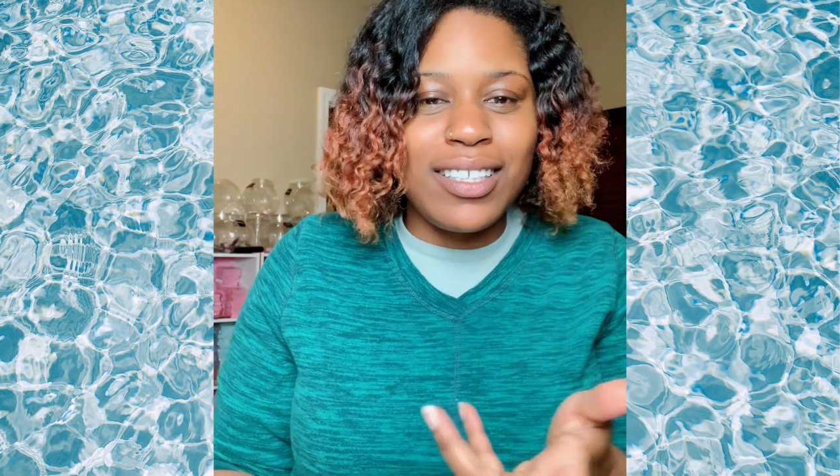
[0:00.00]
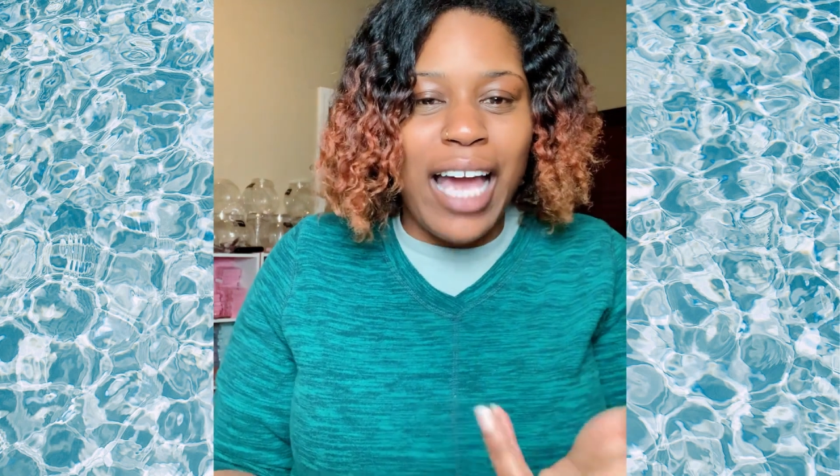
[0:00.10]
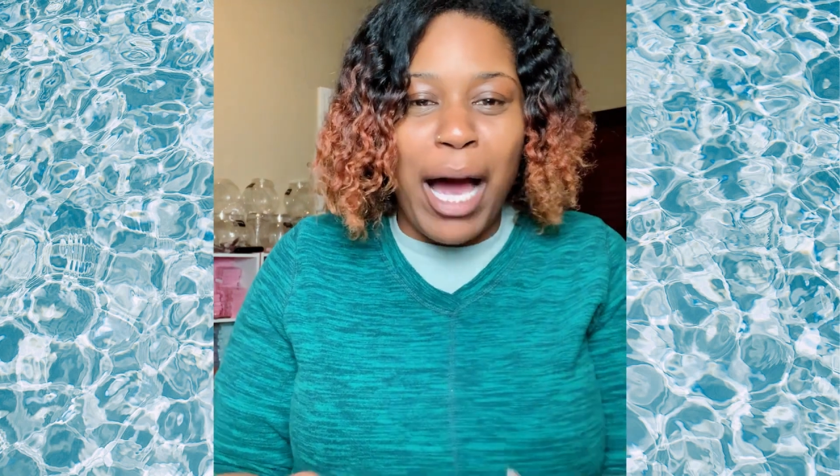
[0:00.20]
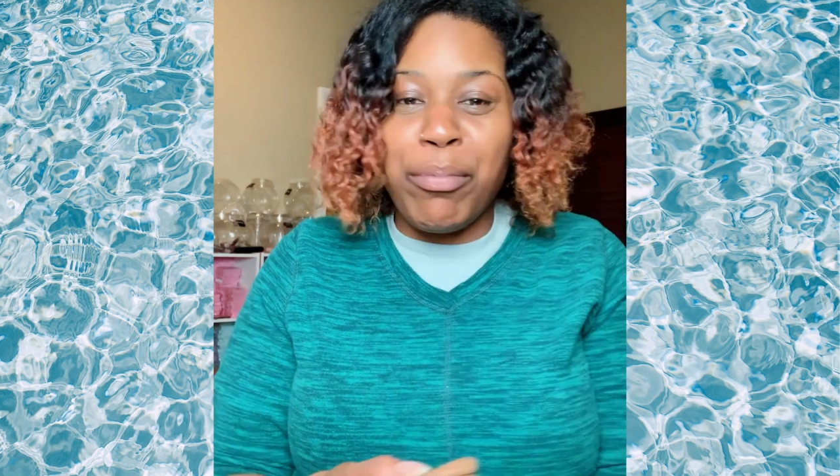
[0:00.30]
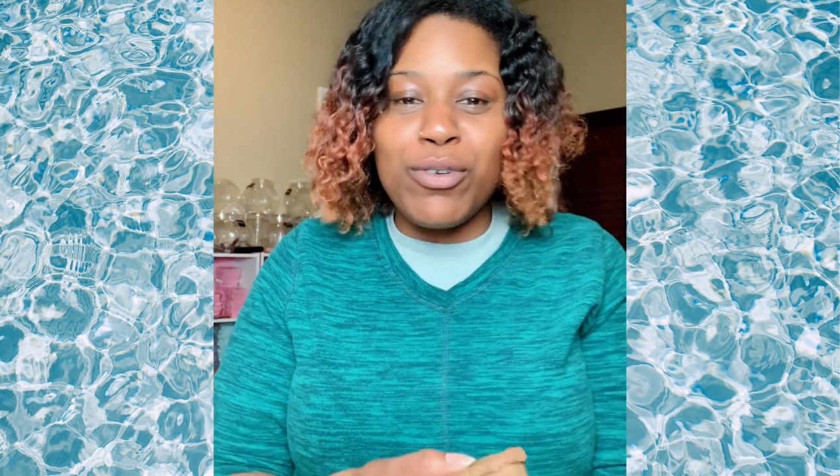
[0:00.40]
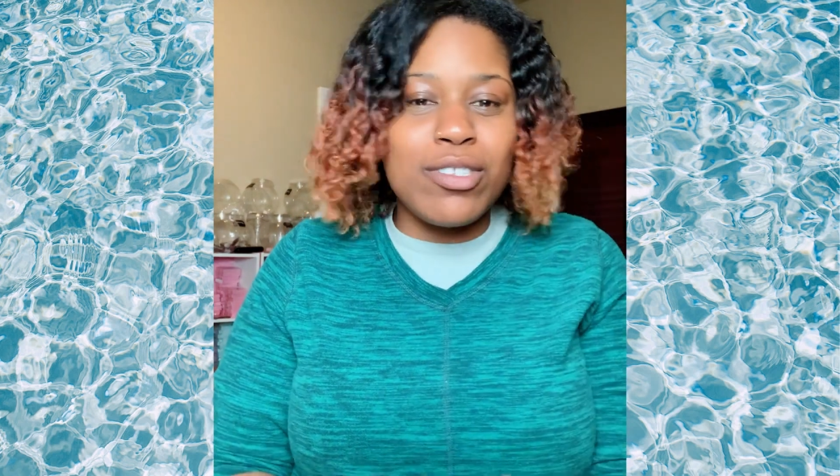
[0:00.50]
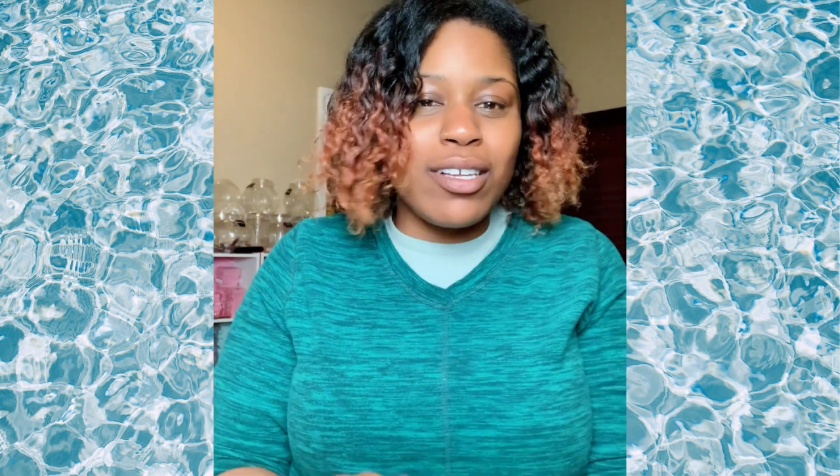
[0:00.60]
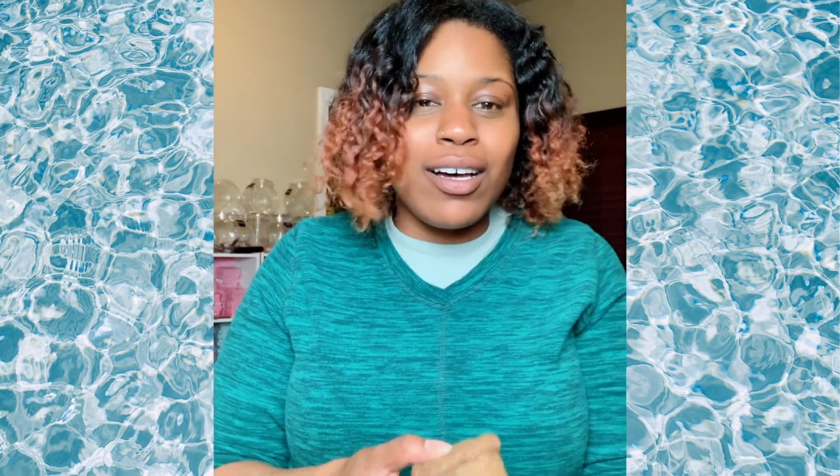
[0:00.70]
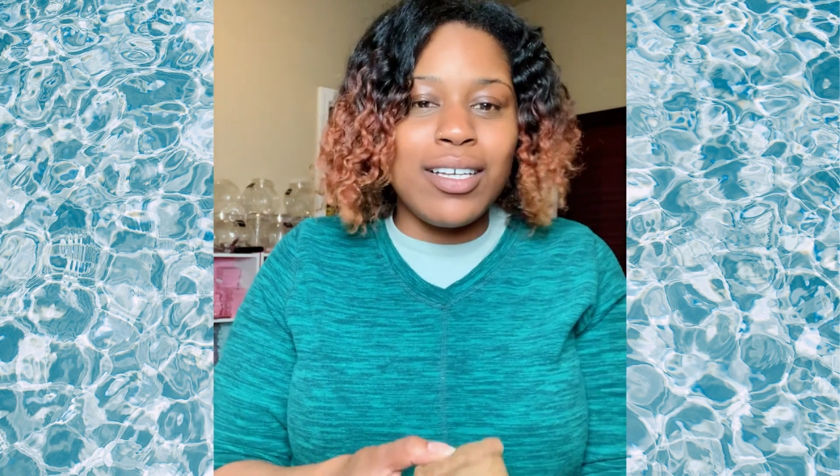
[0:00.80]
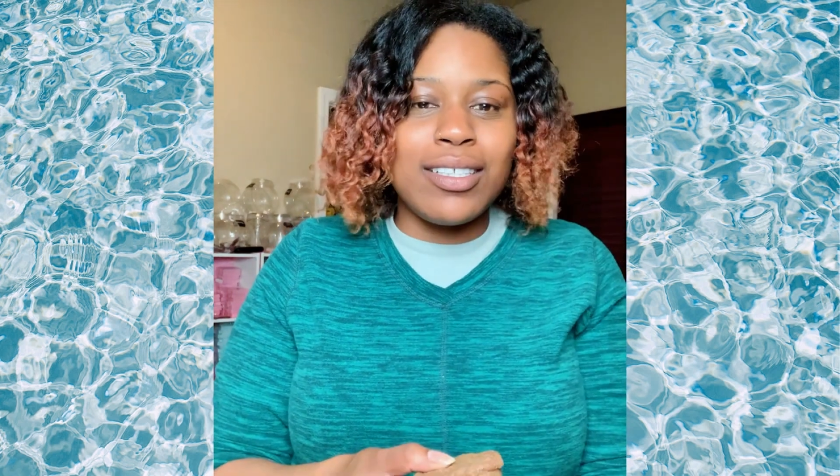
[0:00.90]

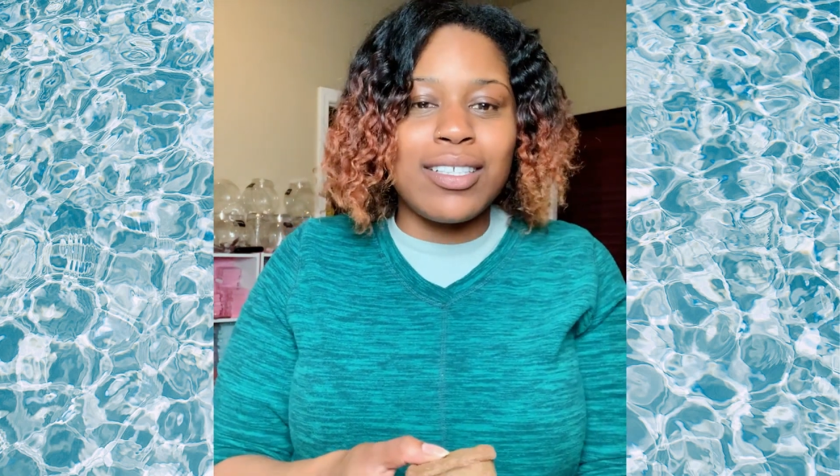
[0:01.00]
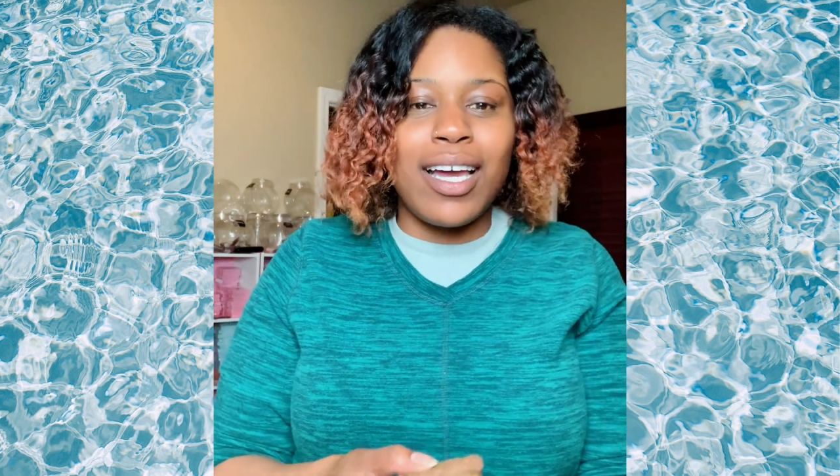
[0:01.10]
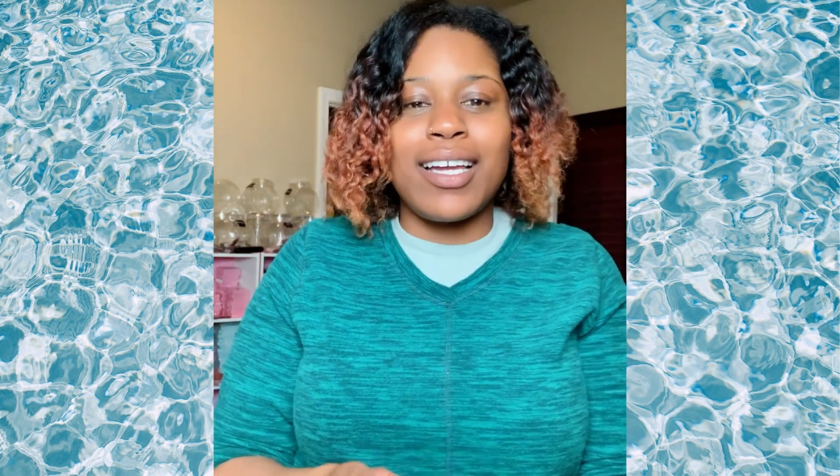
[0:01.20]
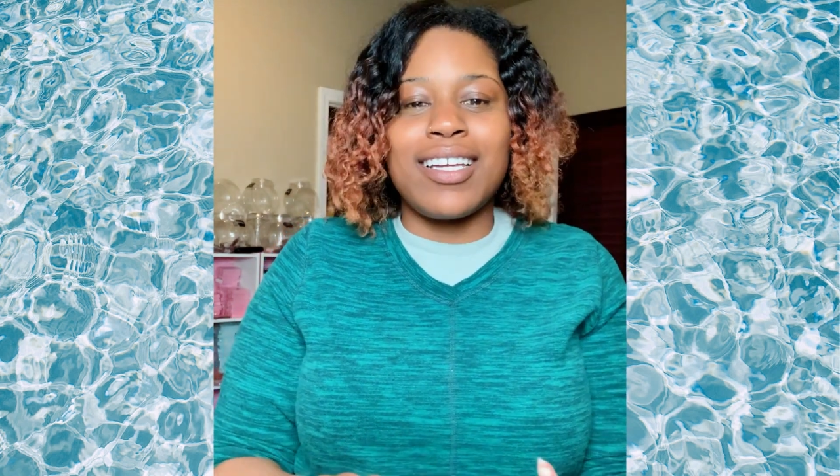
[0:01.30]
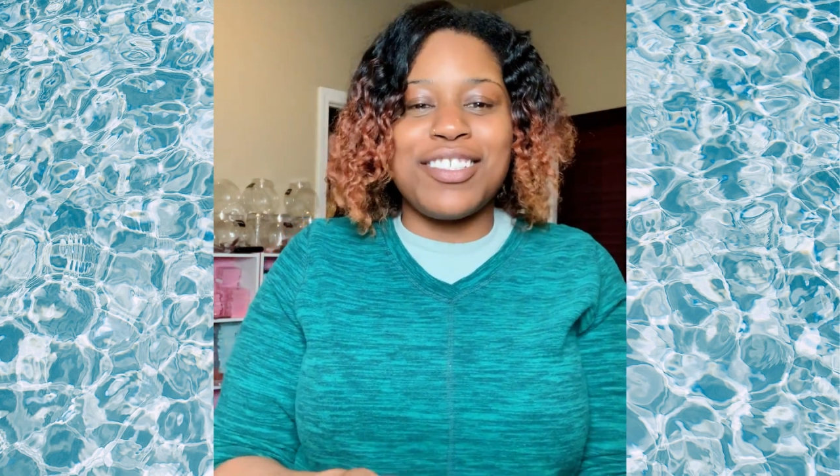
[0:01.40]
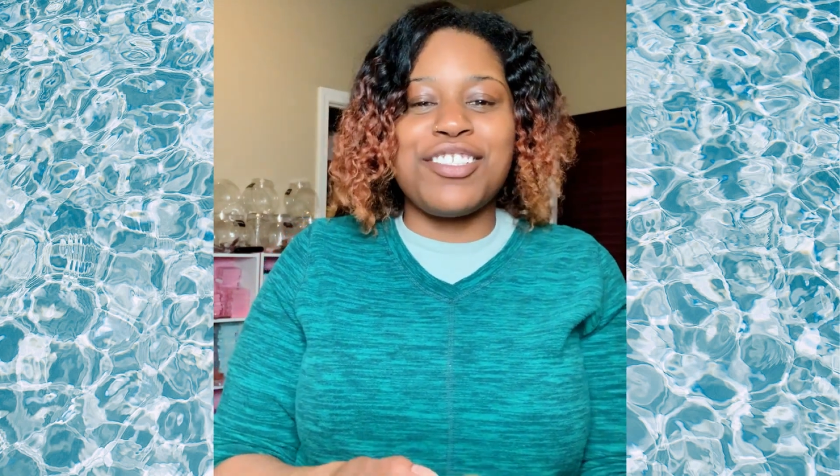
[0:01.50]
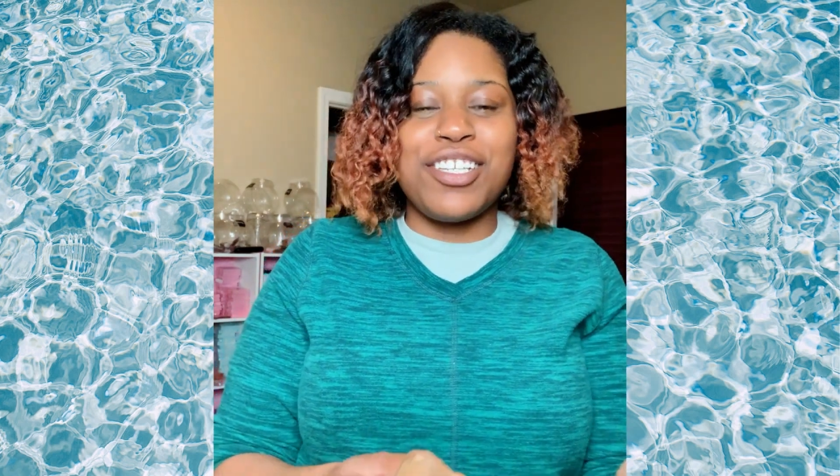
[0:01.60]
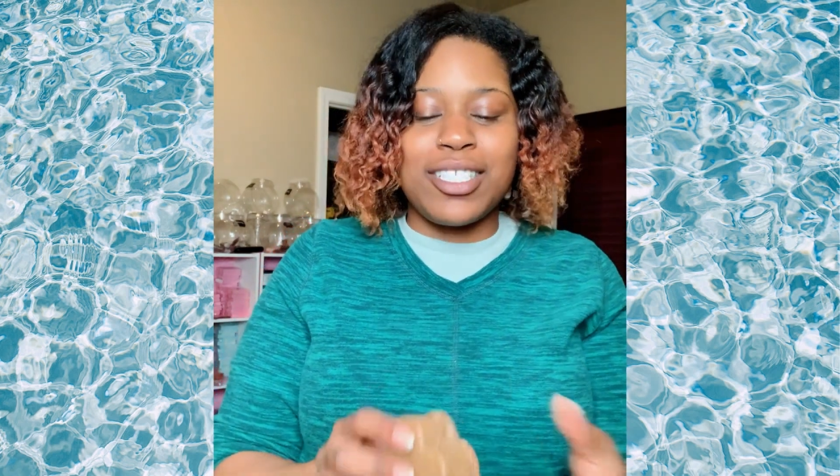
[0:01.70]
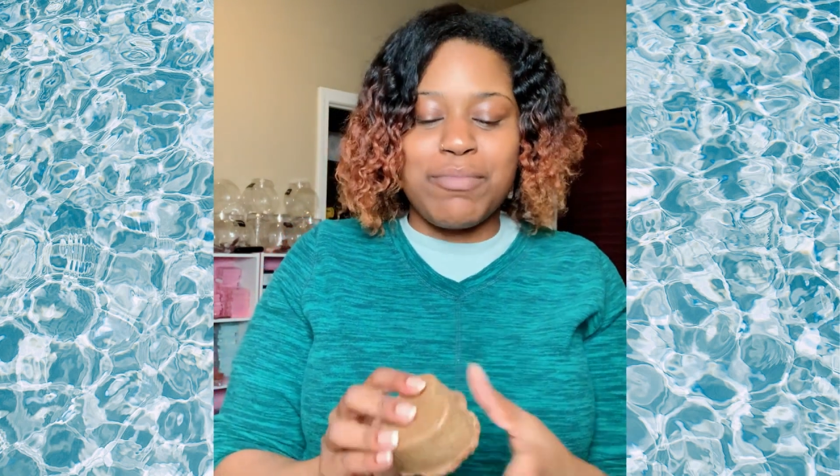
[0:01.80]
applesauce. Like it